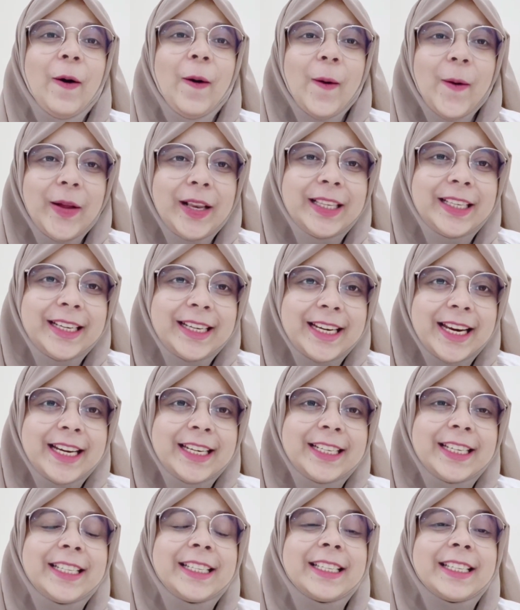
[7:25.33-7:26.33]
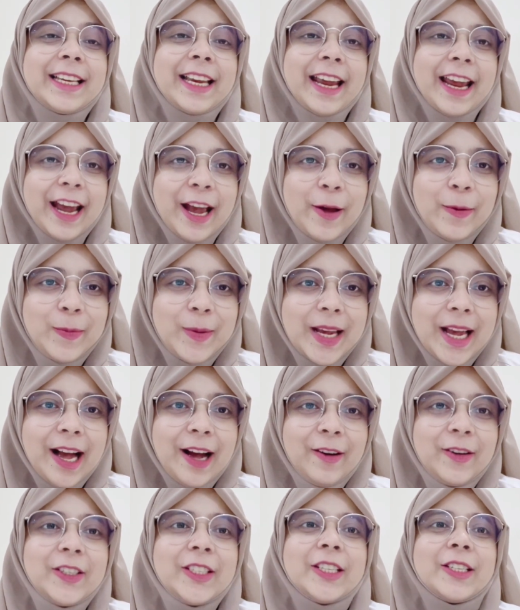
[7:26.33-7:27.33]
all the dentists hear me
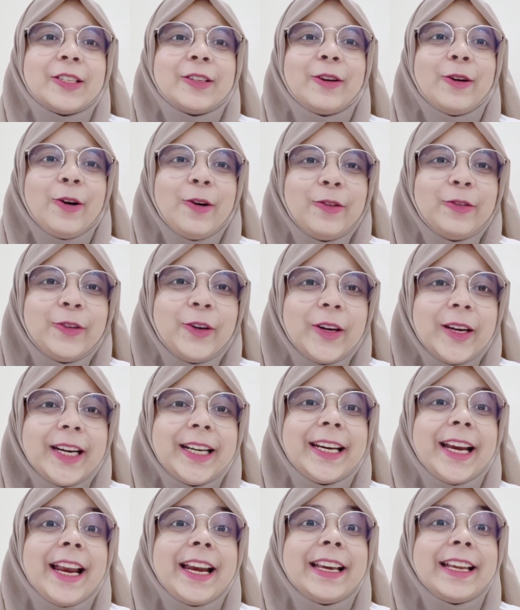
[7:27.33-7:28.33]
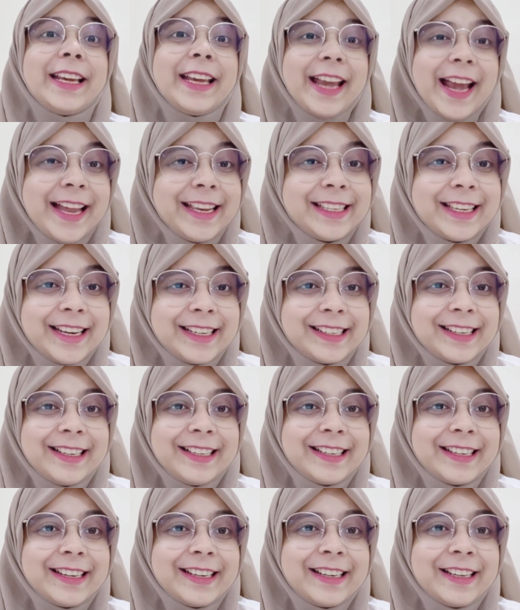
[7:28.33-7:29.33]
out just go for it and get
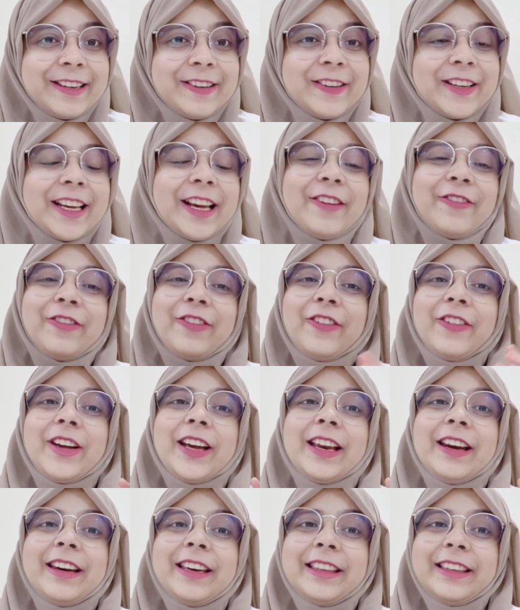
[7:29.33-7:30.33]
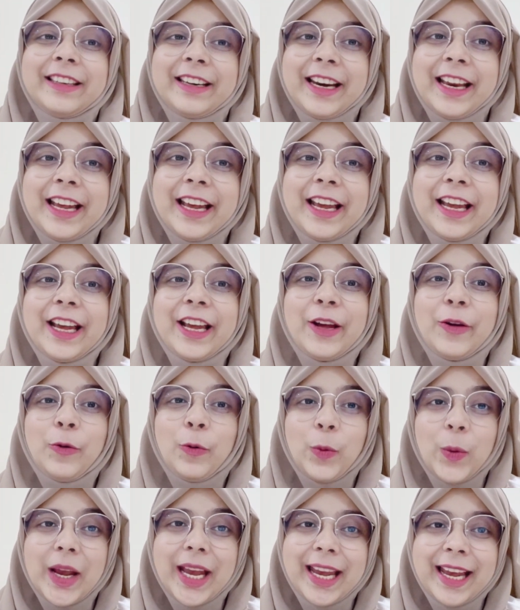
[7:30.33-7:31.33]
settled in uk in
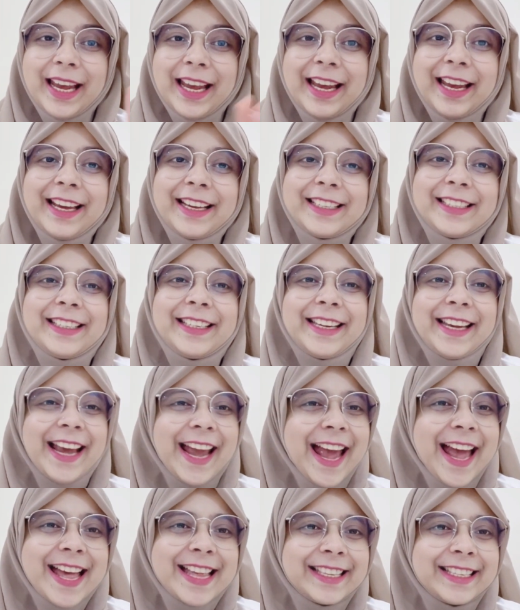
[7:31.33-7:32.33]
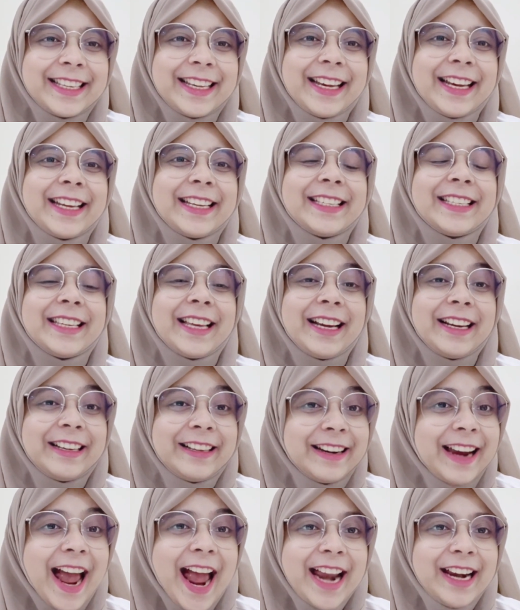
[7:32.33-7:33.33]
3 weeks yes it's a
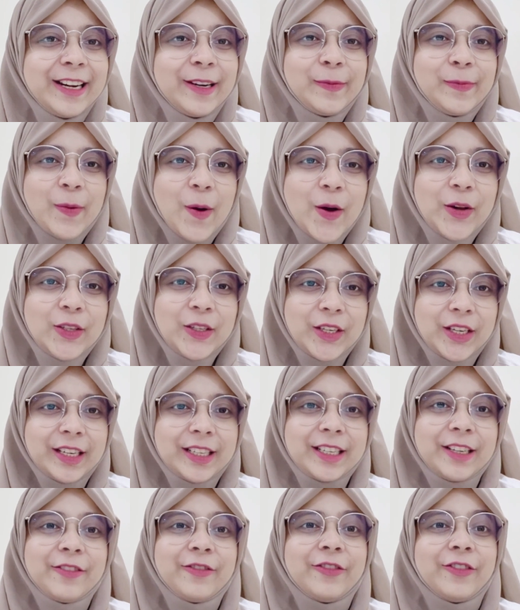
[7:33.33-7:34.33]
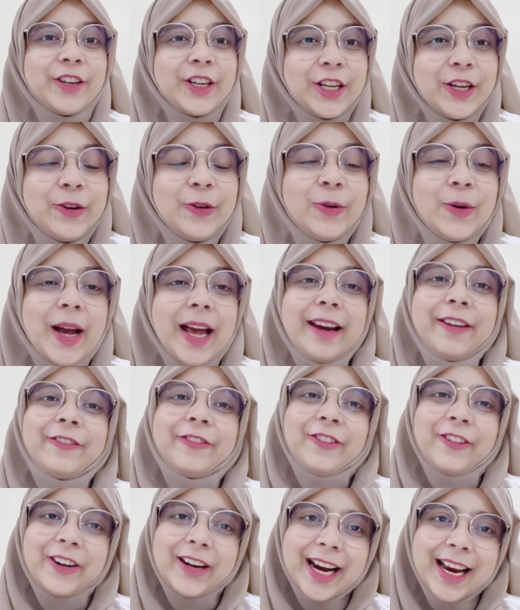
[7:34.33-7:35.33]
grand opportunity for you
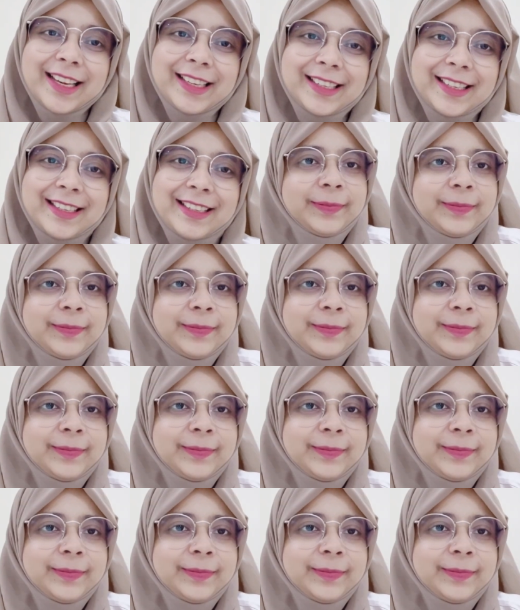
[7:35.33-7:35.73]
and for us